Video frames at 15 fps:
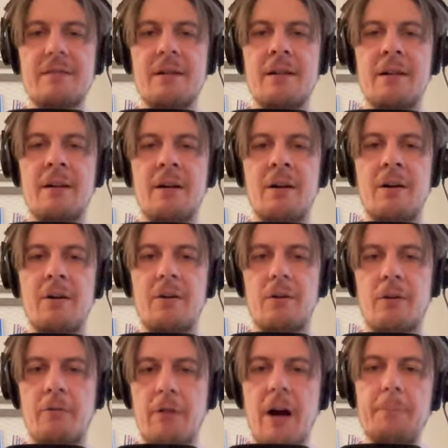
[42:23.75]
uh,
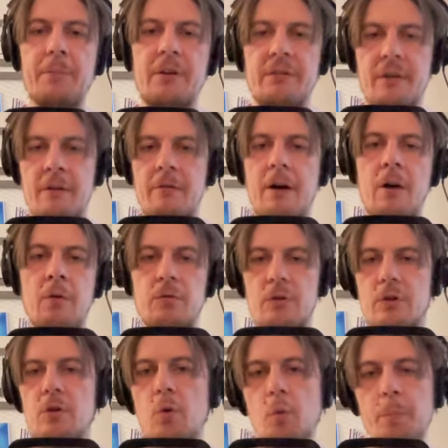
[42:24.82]
wrapping around
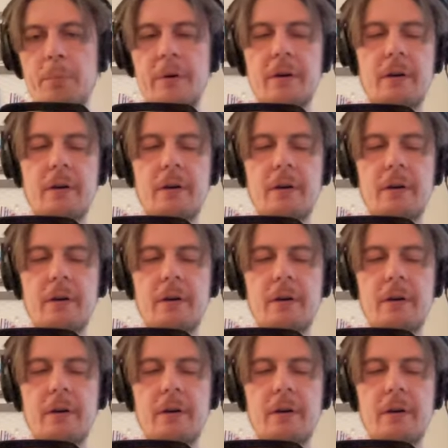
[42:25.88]
loop,